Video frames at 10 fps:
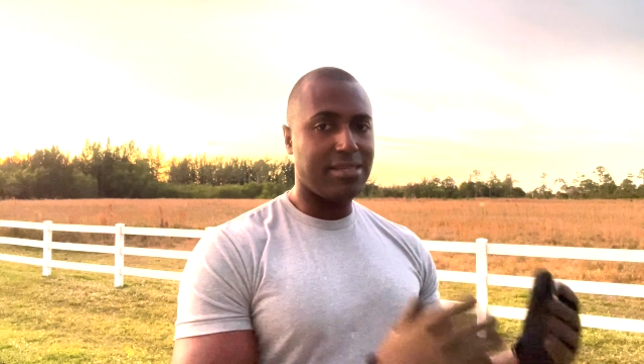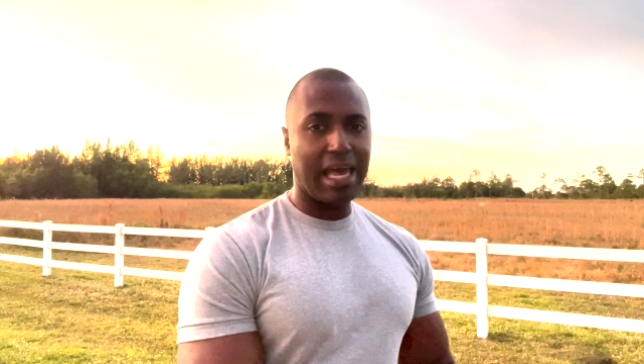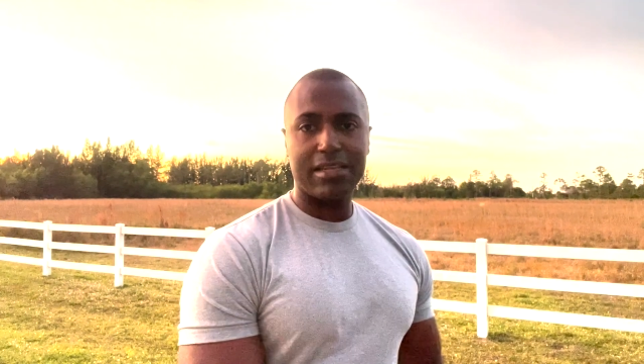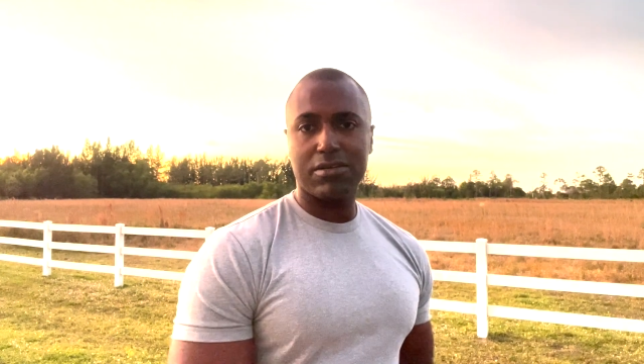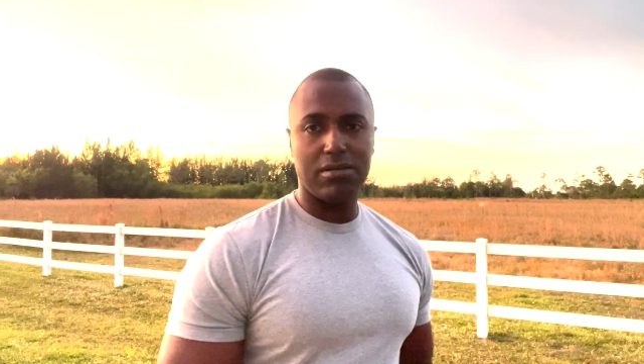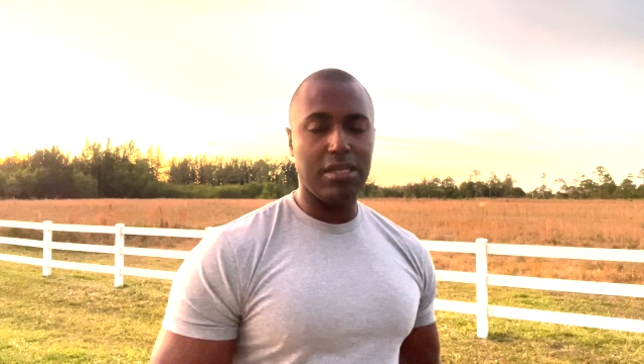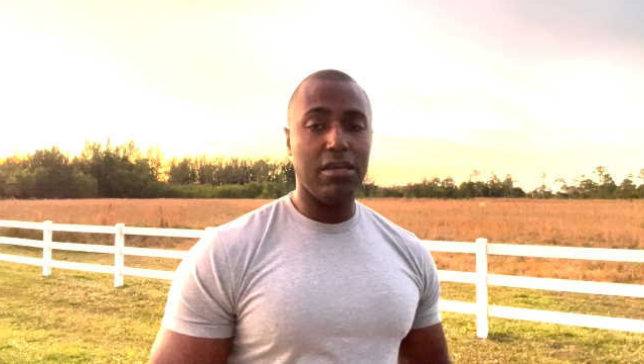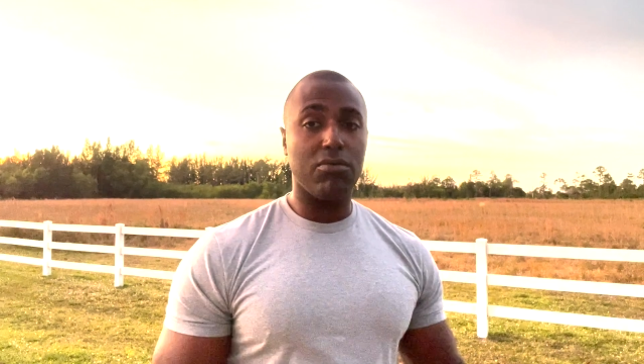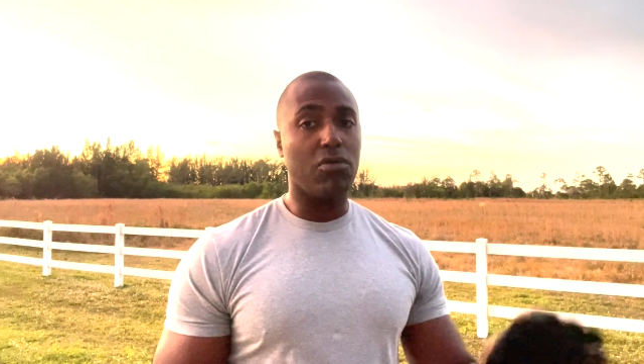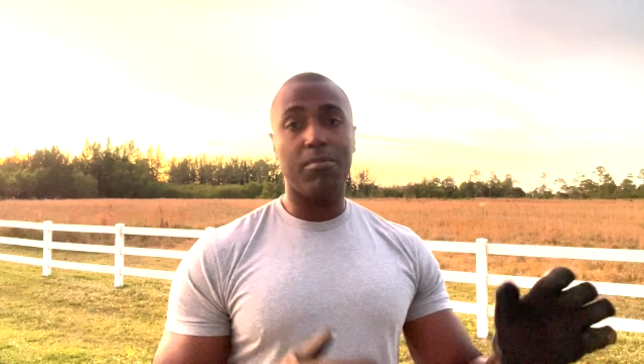tactical
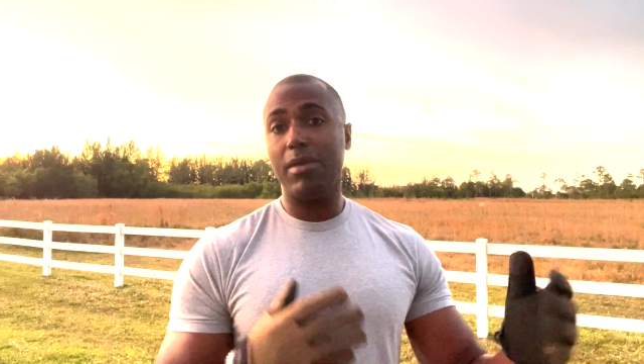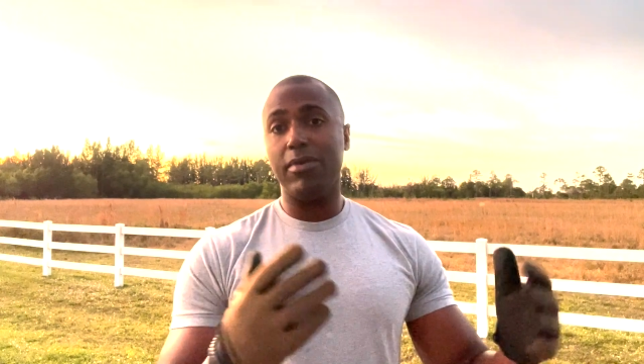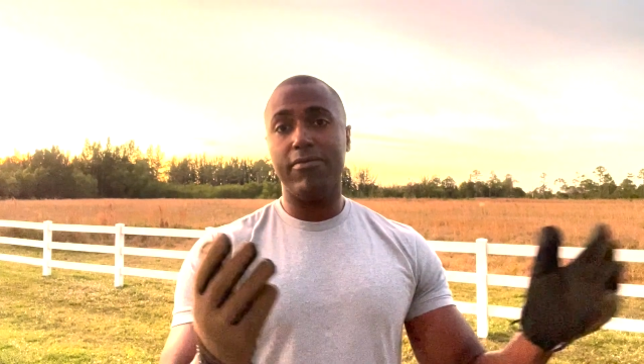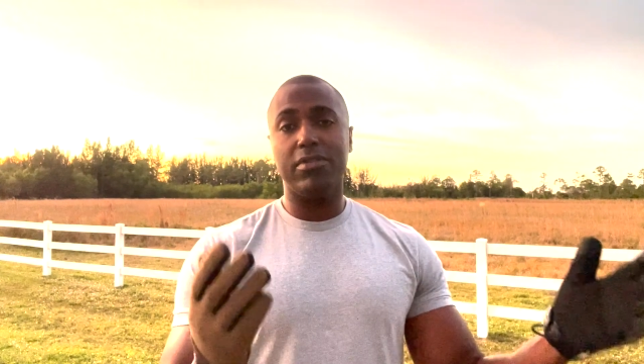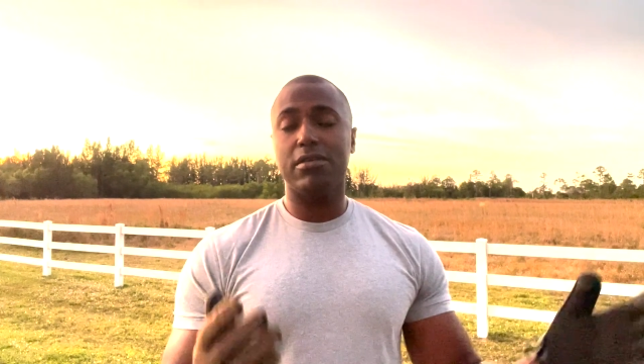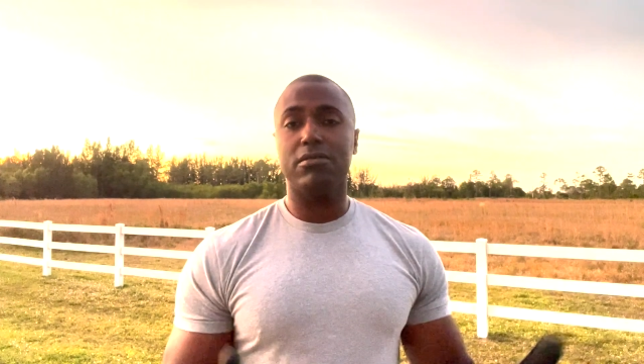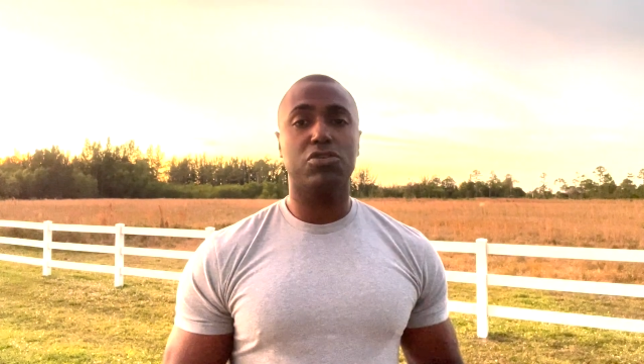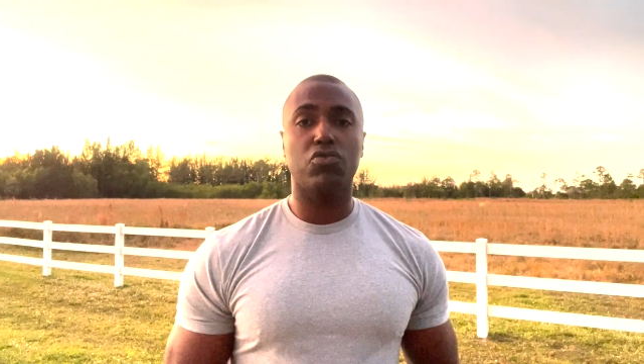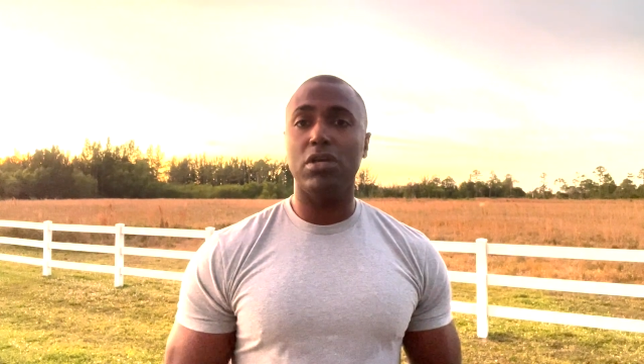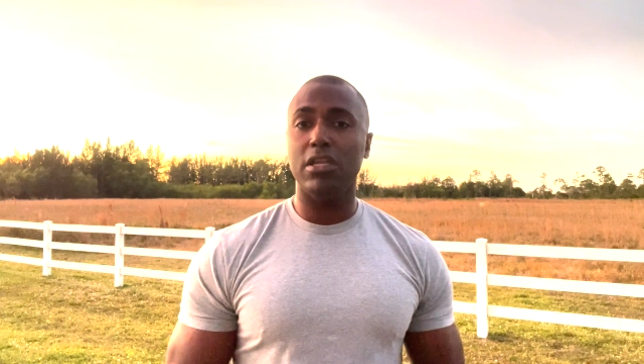need or maybe even the
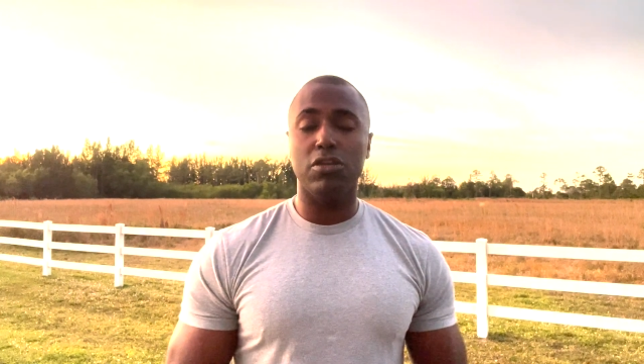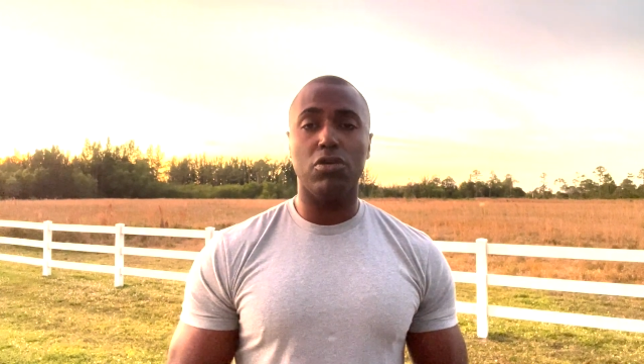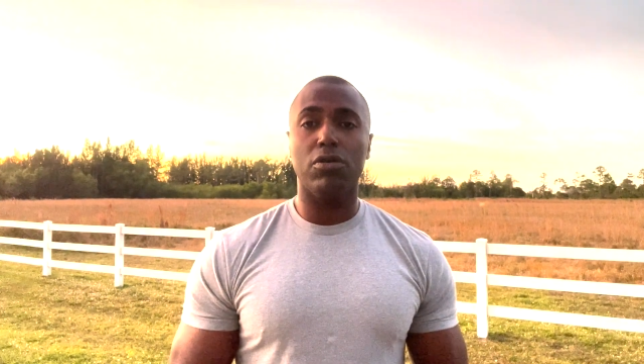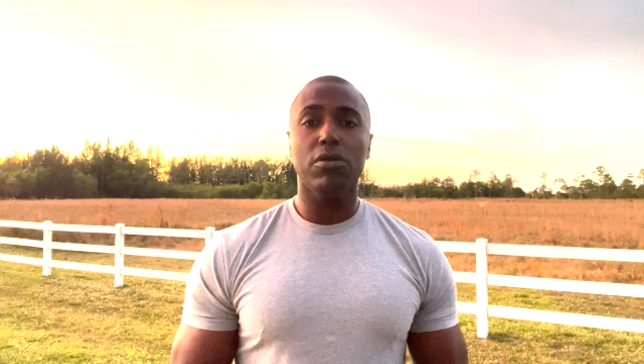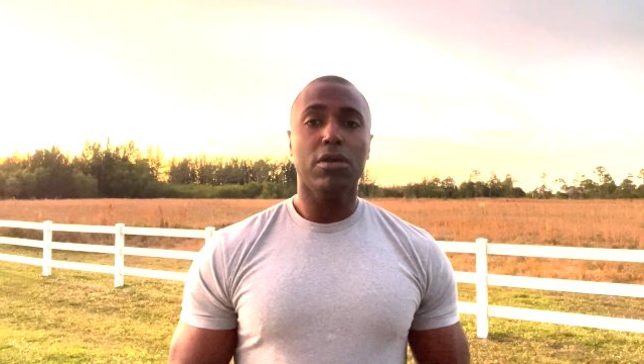screen in your